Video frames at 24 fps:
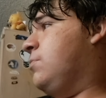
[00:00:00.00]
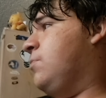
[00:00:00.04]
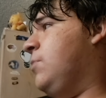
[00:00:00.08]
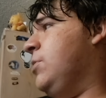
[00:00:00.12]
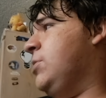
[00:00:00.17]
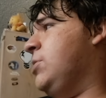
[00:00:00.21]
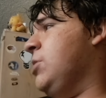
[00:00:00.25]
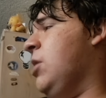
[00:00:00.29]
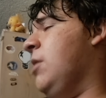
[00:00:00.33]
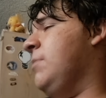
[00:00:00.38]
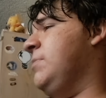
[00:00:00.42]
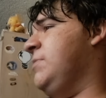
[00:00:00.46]

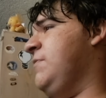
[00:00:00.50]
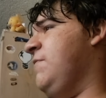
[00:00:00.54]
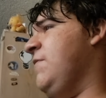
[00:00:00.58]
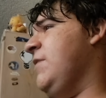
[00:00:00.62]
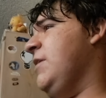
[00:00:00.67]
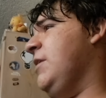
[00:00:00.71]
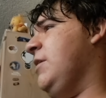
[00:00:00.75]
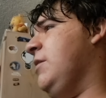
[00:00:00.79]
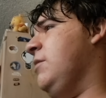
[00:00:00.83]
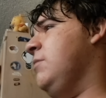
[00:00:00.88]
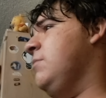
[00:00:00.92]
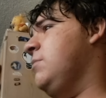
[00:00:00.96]
With Tom
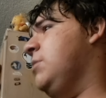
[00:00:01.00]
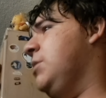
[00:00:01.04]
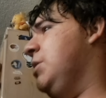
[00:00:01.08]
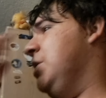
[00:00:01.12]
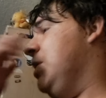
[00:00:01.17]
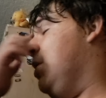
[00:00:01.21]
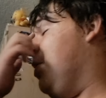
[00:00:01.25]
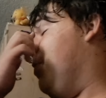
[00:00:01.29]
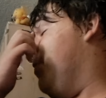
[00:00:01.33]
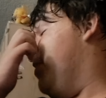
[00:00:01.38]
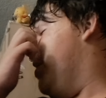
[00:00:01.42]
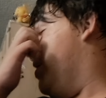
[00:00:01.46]
Savini, you
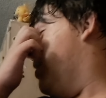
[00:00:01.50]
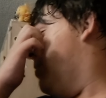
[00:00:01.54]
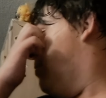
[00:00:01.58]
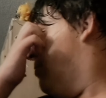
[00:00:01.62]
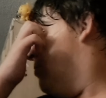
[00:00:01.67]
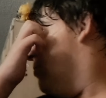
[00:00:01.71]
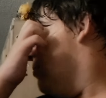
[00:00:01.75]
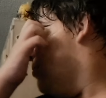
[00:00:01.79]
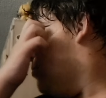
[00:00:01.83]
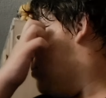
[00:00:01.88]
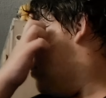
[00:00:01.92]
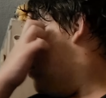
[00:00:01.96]
know I'm in.
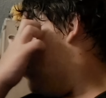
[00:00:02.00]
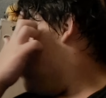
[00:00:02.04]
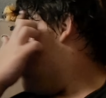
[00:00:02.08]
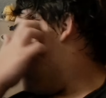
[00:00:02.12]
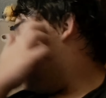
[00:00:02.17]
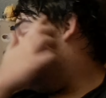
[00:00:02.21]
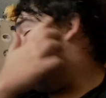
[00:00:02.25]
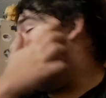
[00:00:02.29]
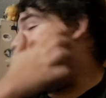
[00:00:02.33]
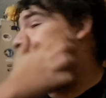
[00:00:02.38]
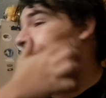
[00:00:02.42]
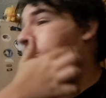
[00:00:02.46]

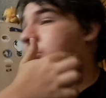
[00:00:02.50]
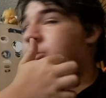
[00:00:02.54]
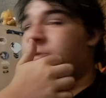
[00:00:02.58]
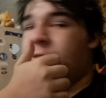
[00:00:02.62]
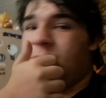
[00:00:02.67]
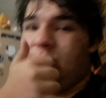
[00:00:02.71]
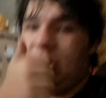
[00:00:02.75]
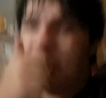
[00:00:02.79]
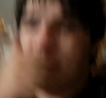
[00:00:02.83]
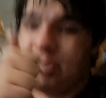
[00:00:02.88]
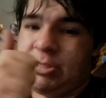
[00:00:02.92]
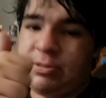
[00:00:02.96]
After watching the
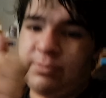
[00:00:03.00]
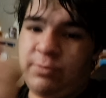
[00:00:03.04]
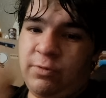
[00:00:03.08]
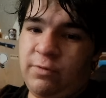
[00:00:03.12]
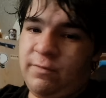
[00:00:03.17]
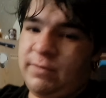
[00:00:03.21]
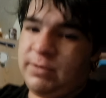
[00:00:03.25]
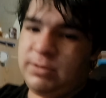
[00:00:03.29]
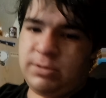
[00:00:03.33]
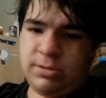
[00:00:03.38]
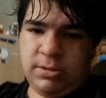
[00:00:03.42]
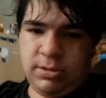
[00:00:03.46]
Jason
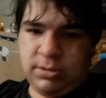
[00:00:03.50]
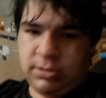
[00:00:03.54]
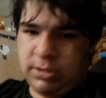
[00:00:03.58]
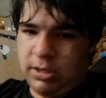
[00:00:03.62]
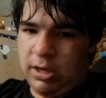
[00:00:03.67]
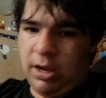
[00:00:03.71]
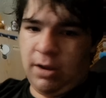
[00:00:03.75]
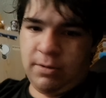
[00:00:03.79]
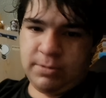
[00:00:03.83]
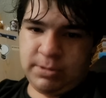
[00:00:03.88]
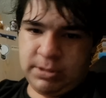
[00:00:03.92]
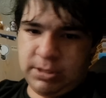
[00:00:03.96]
movies, do you
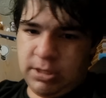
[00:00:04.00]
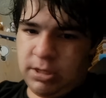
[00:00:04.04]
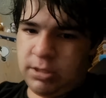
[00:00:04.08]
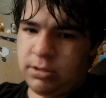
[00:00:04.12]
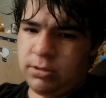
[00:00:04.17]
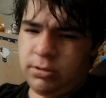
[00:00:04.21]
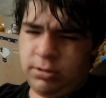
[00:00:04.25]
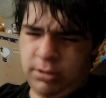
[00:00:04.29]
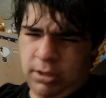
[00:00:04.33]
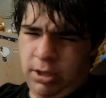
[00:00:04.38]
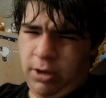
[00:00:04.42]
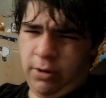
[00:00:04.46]
think I was
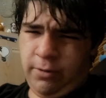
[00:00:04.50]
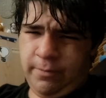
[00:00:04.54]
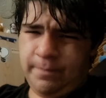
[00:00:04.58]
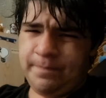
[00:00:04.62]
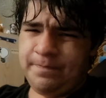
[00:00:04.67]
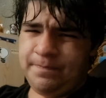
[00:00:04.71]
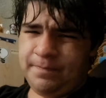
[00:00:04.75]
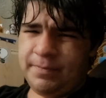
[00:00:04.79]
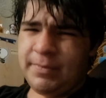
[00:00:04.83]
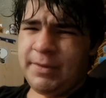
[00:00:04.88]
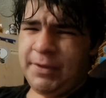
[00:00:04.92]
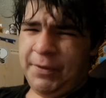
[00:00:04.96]
done? No.
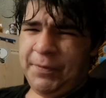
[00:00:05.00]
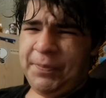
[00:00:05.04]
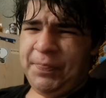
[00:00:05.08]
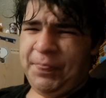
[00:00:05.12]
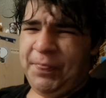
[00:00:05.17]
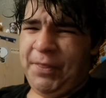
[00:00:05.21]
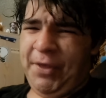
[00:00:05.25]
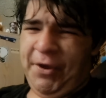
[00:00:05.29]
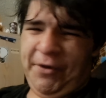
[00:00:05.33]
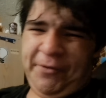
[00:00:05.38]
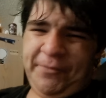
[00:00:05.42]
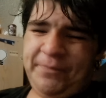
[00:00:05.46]

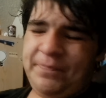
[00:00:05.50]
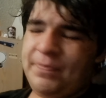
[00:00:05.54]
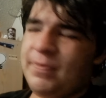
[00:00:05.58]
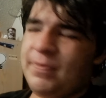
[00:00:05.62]
no.